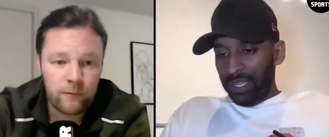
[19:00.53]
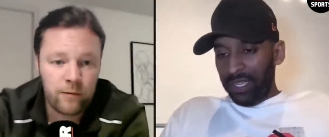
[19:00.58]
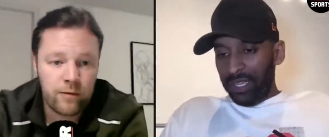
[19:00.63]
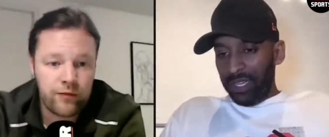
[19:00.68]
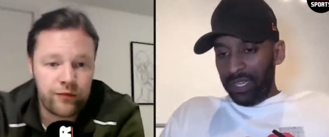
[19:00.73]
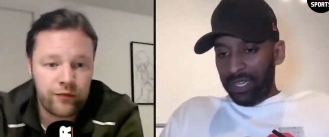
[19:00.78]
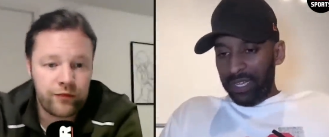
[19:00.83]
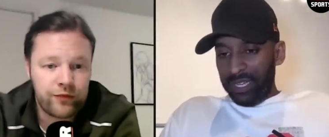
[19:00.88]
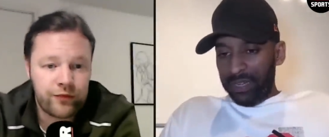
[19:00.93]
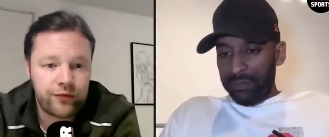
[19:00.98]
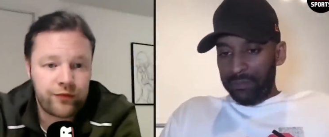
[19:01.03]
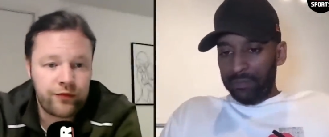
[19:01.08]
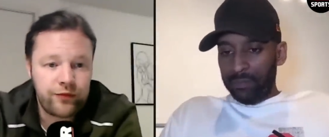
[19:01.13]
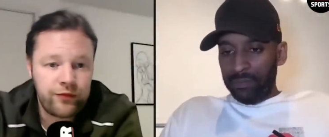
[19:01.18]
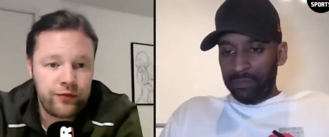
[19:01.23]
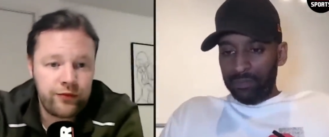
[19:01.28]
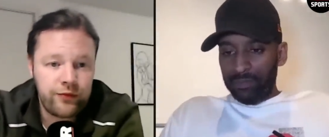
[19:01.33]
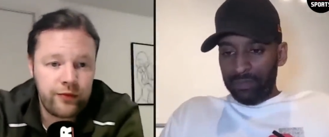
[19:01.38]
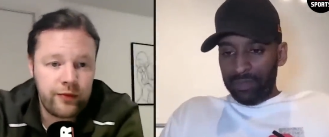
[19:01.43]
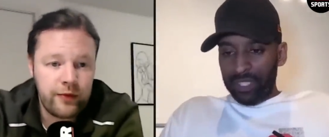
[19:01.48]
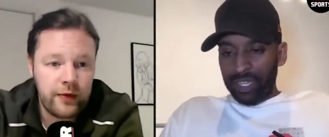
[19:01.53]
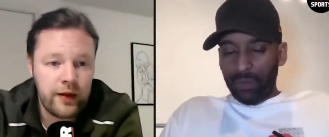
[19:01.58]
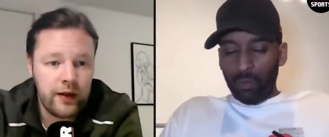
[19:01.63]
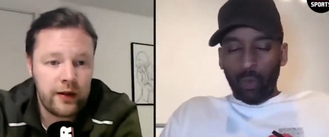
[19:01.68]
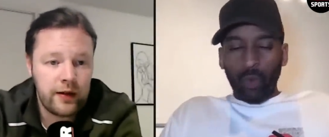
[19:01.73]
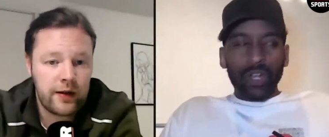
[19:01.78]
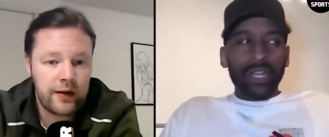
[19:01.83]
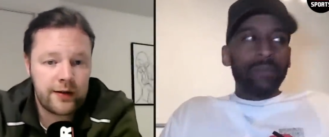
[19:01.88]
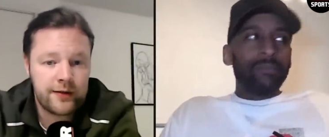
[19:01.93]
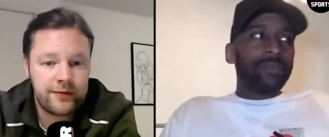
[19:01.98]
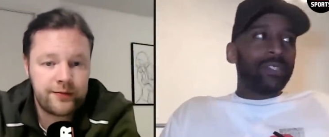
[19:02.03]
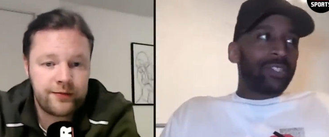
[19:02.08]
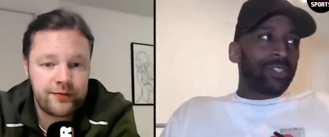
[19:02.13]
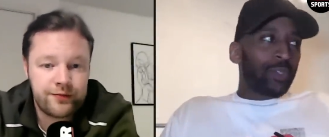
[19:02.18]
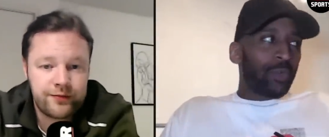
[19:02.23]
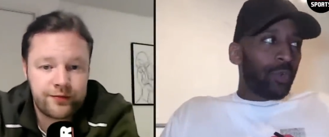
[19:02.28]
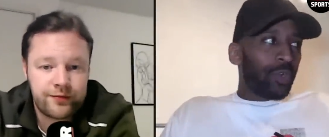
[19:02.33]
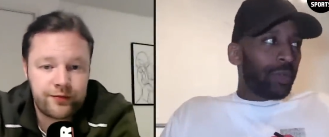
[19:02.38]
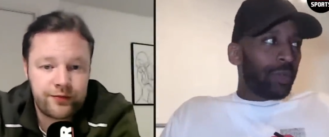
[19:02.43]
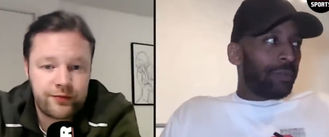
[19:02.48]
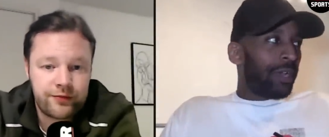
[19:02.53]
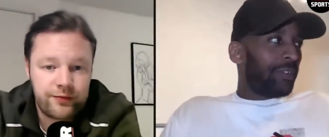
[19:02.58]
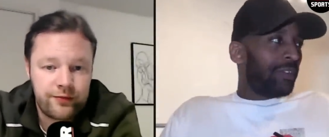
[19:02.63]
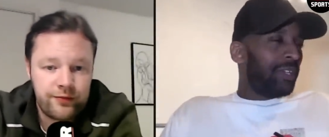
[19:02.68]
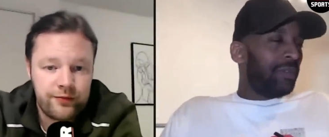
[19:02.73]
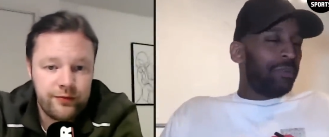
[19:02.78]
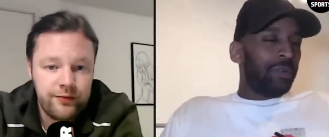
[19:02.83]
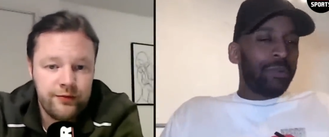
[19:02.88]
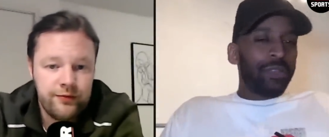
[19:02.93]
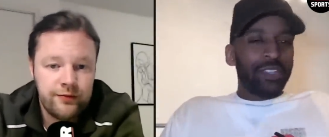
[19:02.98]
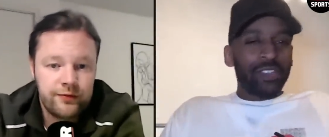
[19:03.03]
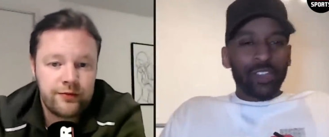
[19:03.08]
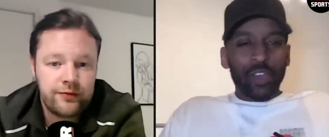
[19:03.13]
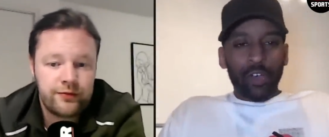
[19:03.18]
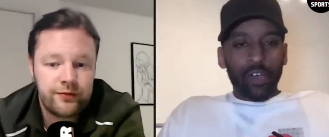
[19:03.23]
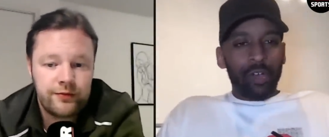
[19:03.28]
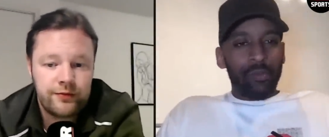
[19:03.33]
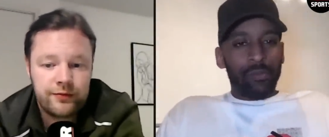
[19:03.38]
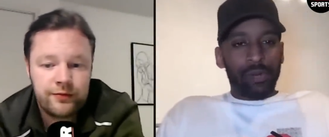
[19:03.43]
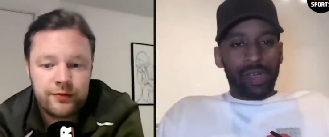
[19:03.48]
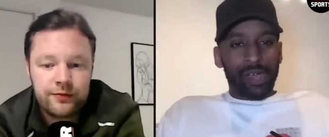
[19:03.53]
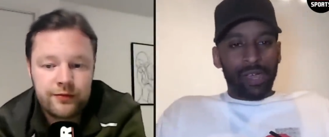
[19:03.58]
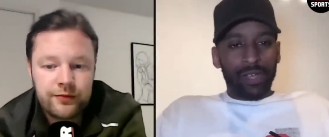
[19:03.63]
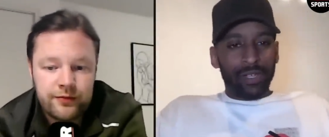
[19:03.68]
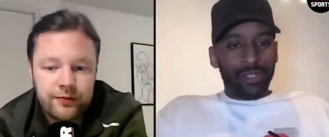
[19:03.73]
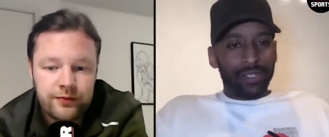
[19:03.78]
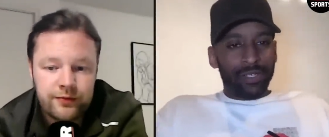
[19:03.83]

Speaker 1: um, did I want him to score the penalty? Probably not, but